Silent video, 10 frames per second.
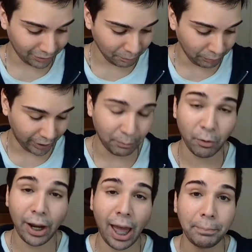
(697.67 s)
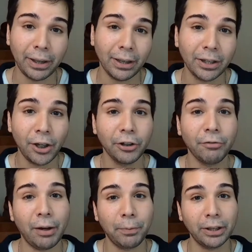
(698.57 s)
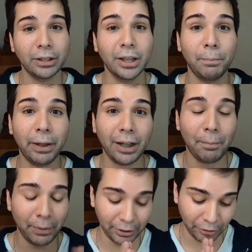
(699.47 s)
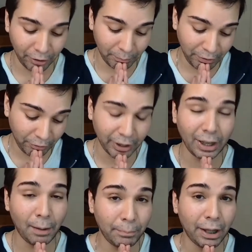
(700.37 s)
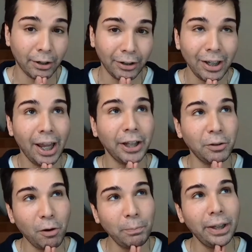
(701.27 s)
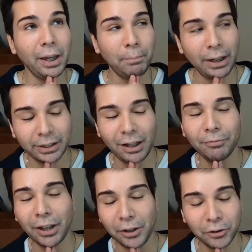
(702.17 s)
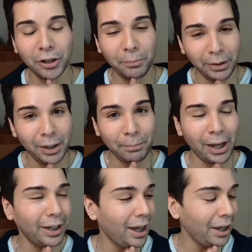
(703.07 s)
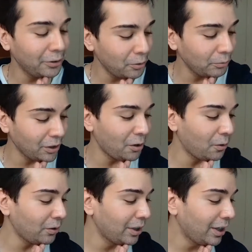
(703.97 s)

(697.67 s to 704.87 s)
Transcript: bring in more happiness, your vibration is going to pick up and you're going to be feeling a lot better. And you won't be hit by stuff that you shouldn't be hit by. I don't know.